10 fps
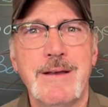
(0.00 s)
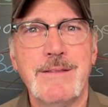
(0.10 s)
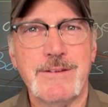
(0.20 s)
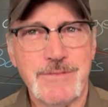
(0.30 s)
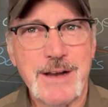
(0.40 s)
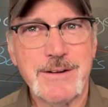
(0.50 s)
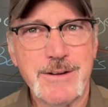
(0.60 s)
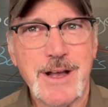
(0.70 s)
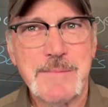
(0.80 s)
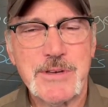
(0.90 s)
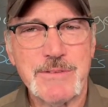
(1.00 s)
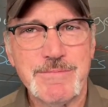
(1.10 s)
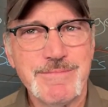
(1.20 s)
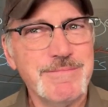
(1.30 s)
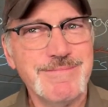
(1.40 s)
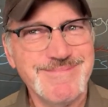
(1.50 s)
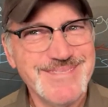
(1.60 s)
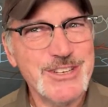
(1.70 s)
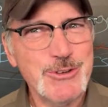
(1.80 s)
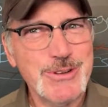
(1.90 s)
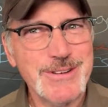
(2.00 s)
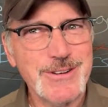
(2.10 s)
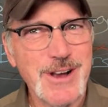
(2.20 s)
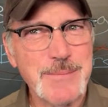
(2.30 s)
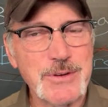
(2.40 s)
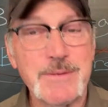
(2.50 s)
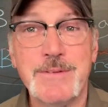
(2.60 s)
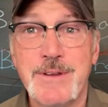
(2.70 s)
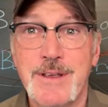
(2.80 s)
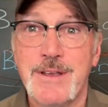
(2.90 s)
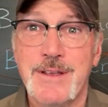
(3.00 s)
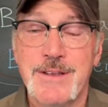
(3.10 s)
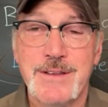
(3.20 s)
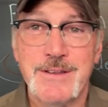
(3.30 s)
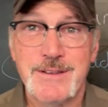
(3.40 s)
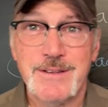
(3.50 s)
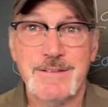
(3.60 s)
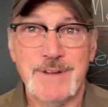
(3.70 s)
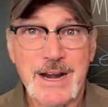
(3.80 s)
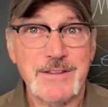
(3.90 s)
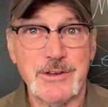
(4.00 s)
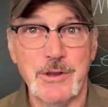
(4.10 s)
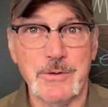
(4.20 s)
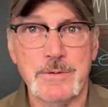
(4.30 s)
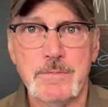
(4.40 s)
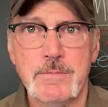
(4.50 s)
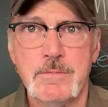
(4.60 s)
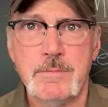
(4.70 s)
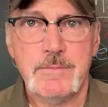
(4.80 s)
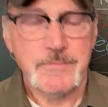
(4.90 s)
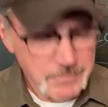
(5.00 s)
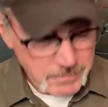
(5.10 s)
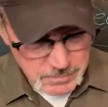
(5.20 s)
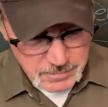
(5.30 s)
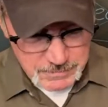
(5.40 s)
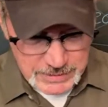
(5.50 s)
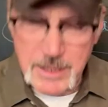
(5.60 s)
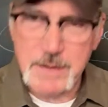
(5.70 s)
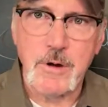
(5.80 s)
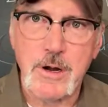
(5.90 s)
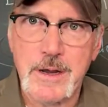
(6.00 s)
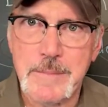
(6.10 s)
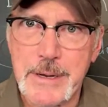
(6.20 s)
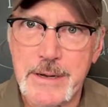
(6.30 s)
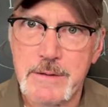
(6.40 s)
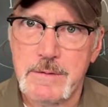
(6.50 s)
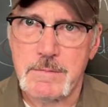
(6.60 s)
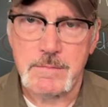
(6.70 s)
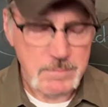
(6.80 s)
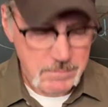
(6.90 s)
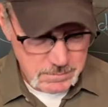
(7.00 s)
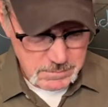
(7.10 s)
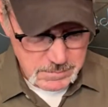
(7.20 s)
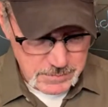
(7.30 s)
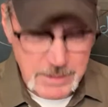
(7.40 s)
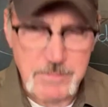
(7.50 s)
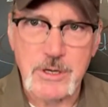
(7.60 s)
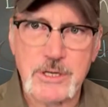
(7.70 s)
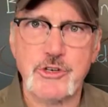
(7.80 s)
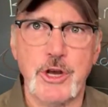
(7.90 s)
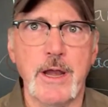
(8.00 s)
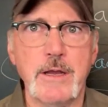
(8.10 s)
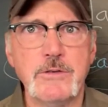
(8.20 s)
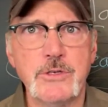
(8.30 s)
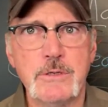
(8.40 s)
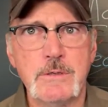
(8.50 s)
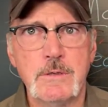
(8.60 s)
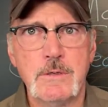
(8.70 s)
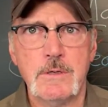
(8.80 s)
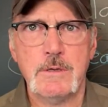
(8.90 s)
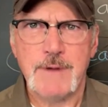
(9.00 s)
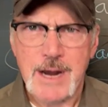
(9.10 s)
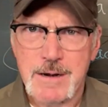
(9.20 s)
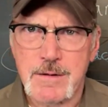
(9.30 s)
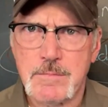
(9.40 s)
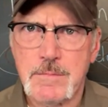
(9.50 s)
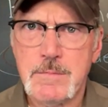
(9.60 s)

the final option, the nuclear option. Fire the dude. If he doesn't want to admit it, doesn't want to change, fire him.